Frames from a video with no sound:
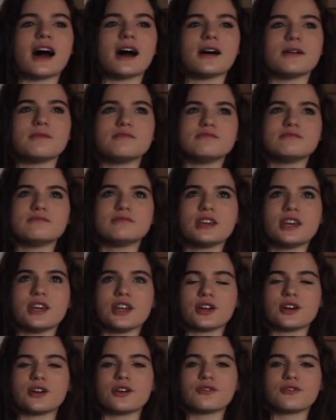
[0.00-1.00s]
I'm
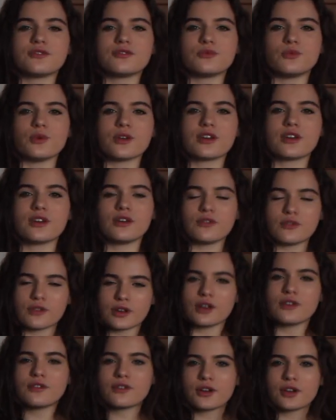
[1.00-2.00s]
here with a new
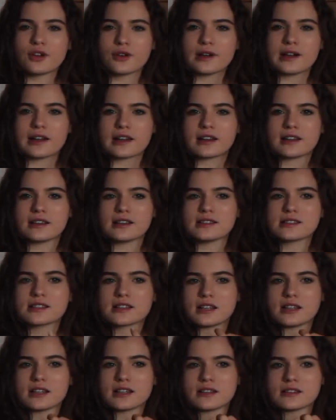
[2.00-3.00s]
video for you guys
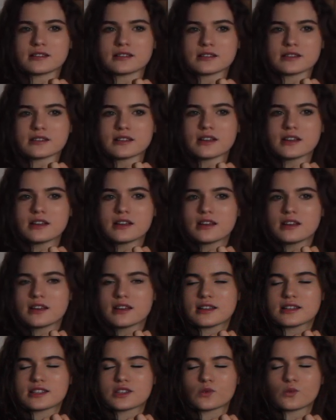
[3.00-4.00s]
and
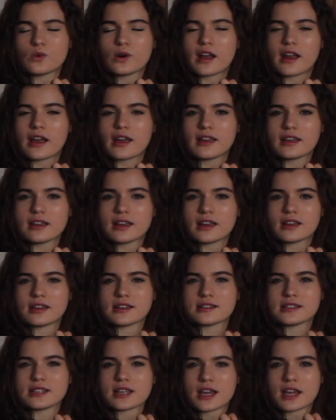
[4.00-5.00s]
it's a what I eat in
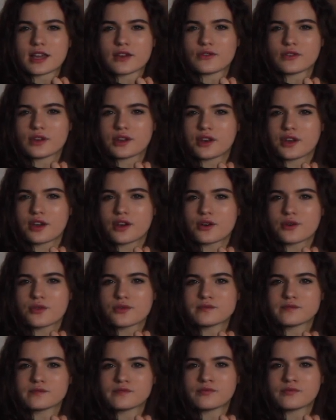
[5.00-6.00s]
a day video.